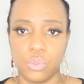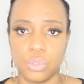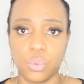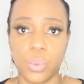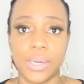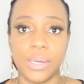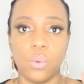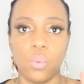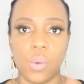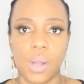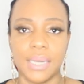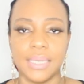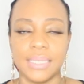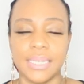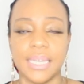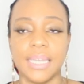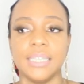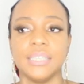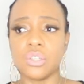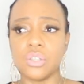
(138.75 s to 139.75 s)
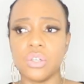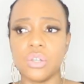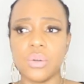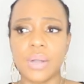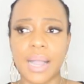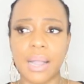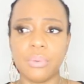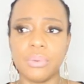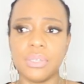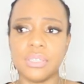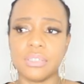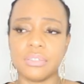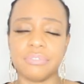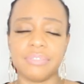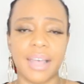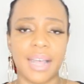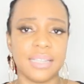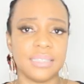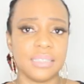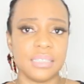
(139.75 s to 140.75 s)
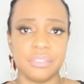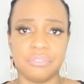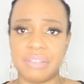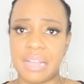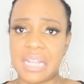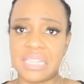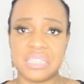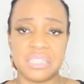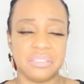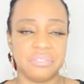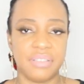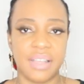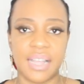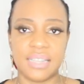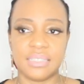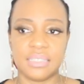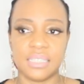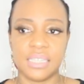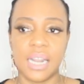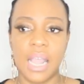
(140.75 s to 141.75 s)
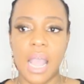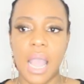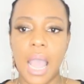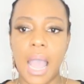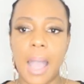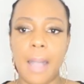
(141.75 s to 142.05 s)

21 days so I was fasting fasting fasting